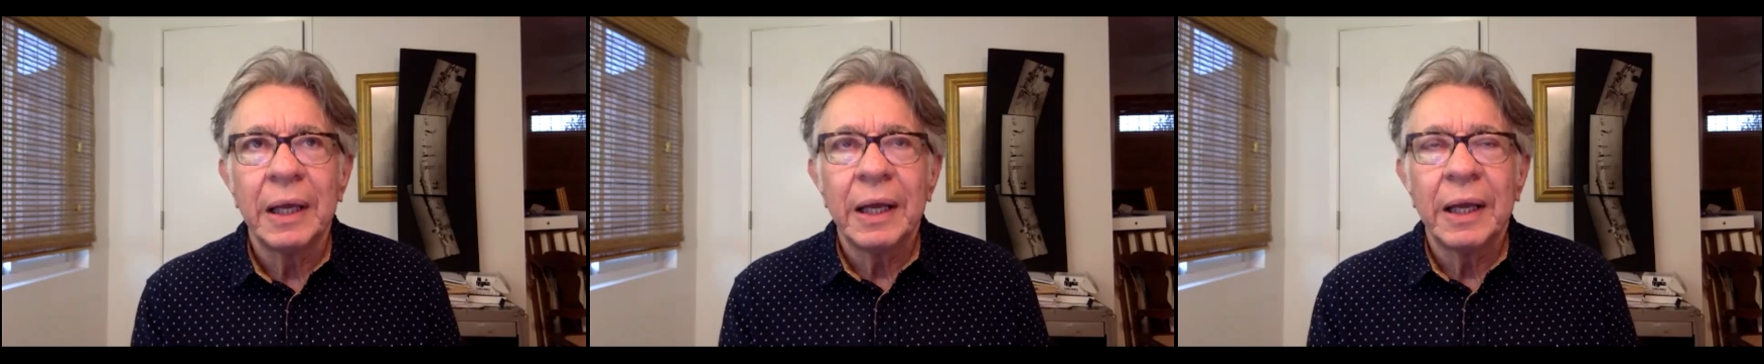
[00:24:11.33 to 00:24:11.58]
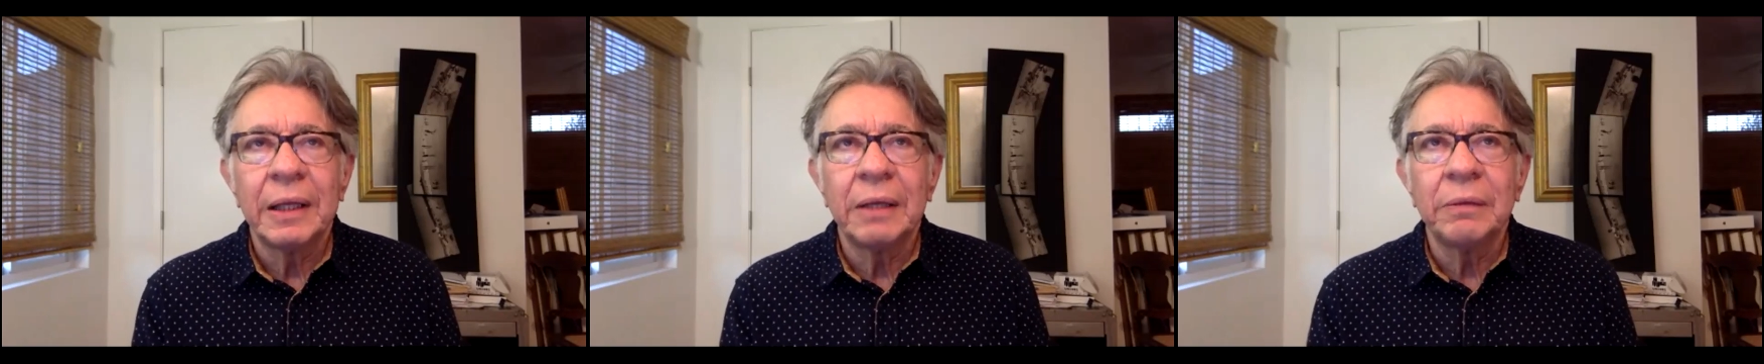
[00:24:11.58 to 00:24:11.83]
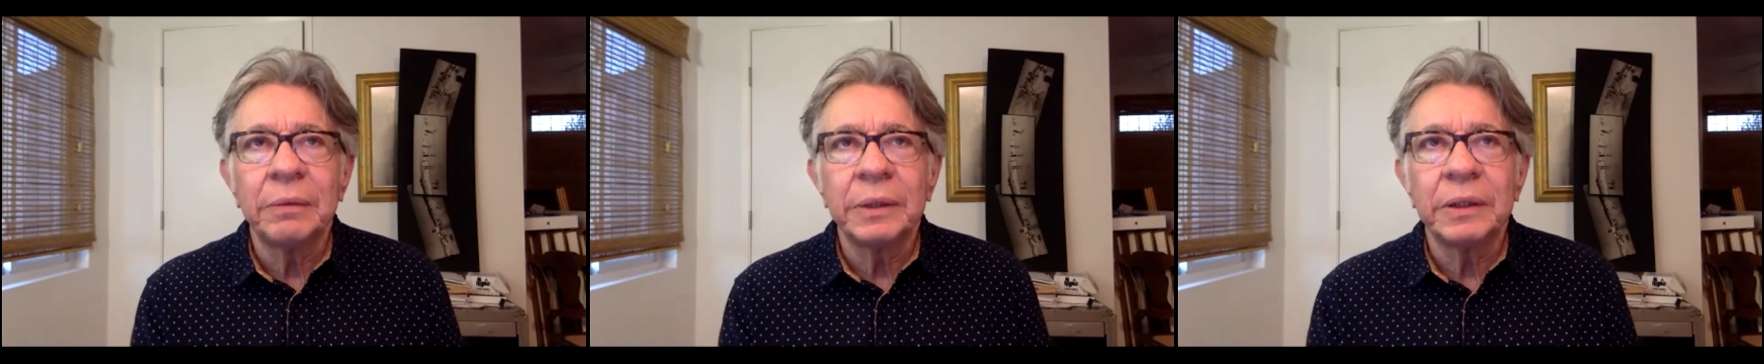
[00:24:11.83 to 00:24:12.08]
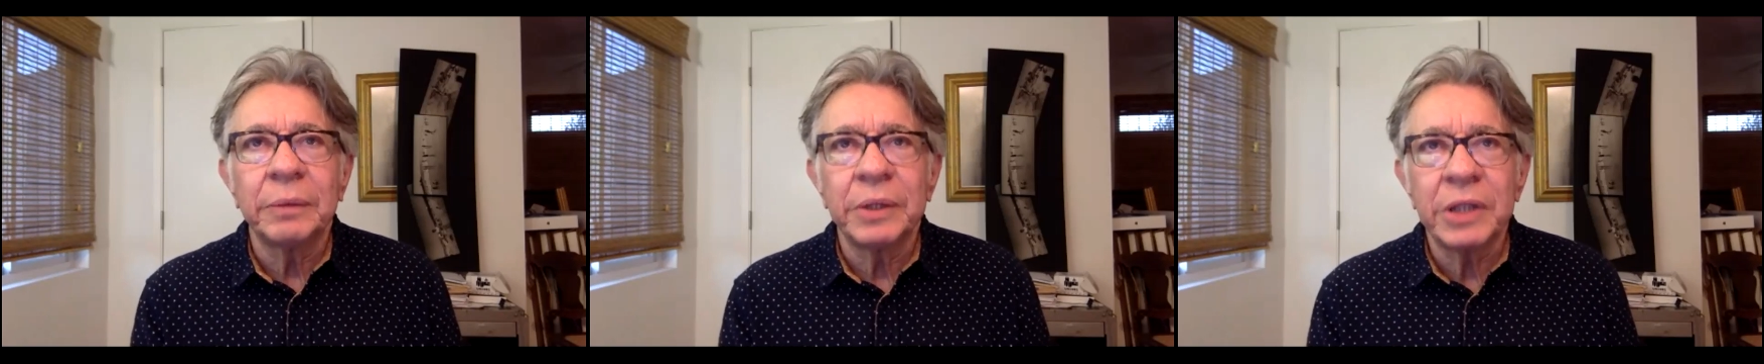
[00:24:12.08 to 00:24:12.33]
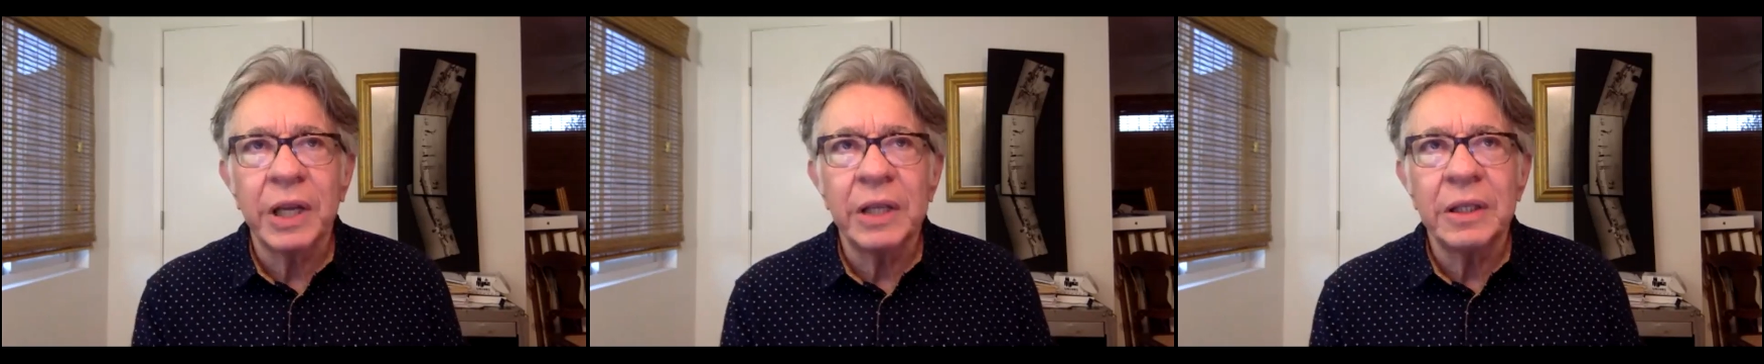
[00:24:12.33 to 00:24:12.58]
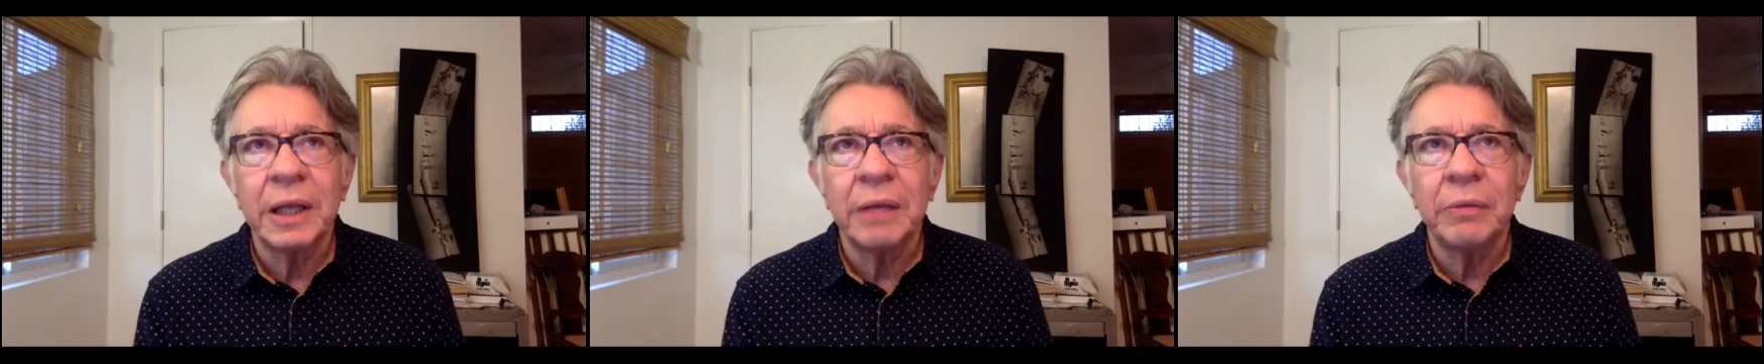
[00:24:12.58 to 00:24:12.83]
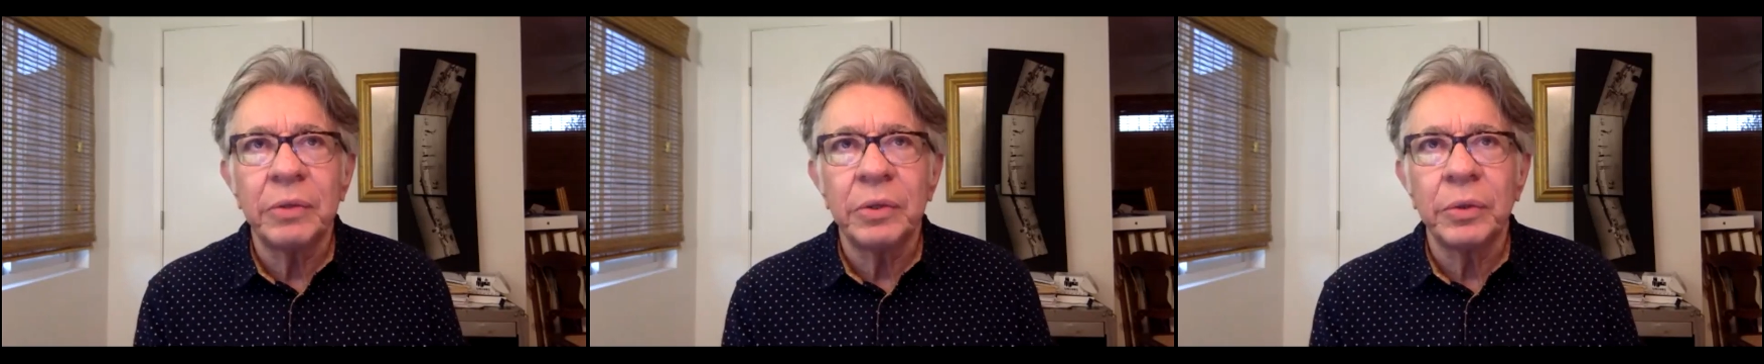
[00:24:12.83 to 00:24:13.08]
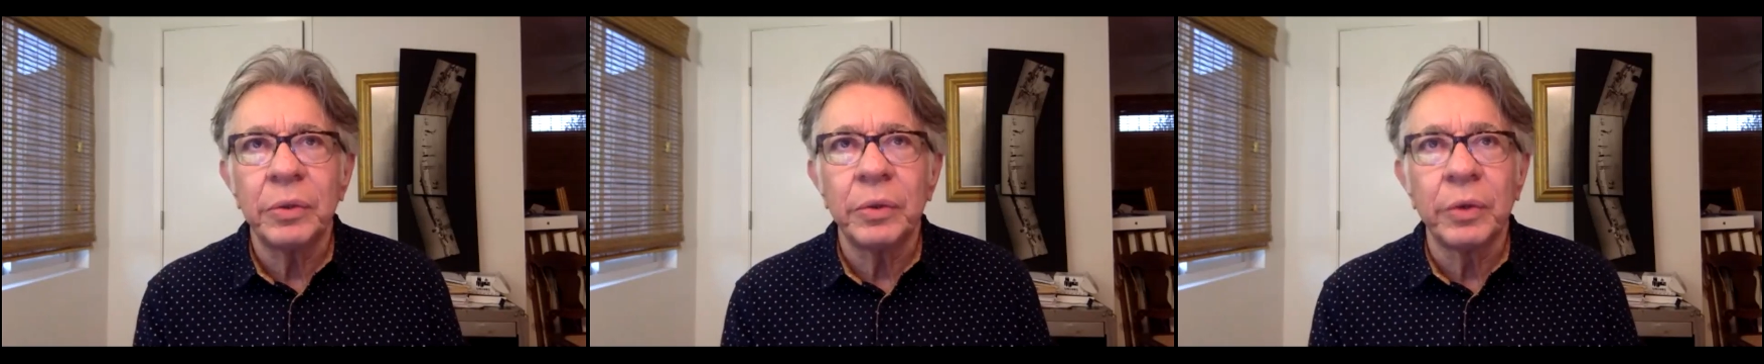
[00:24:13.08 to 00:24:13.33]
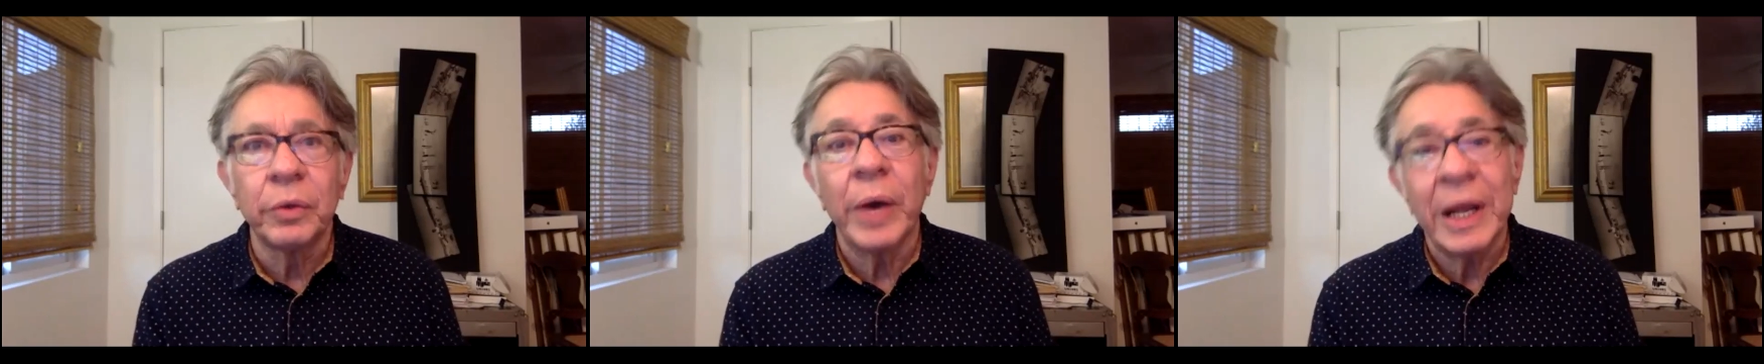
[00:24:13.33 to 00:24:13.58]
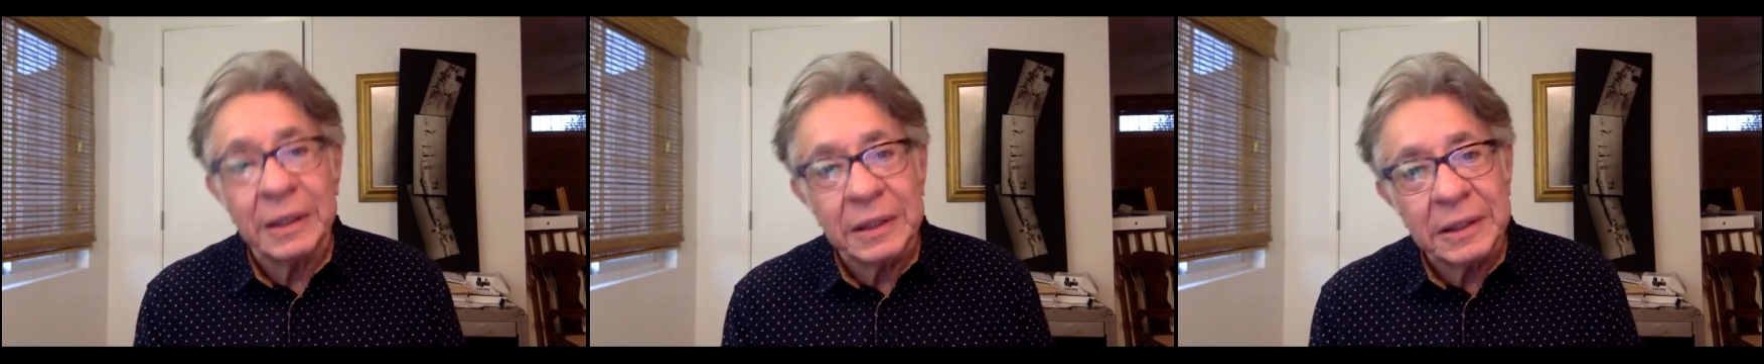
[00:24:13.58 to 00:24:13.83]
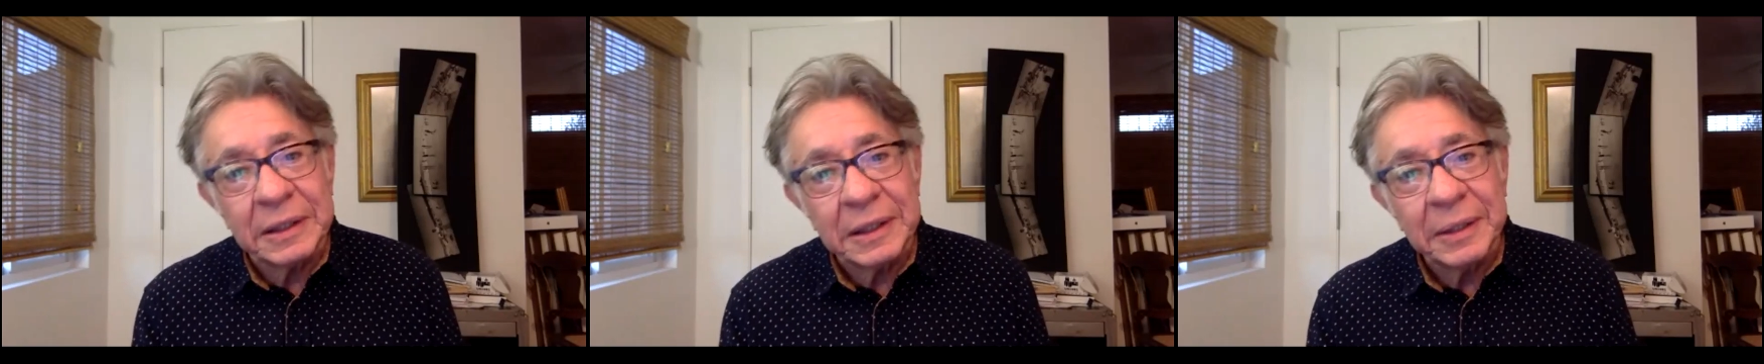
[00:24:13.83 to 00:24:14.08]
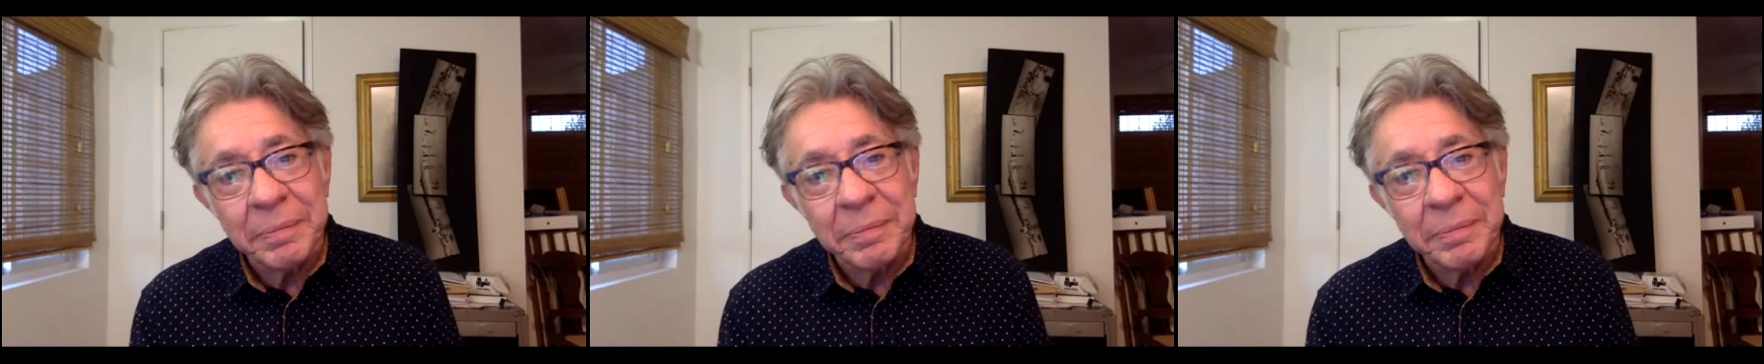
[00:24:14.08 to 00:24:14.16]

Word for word: And then we, we changed the name to The Rents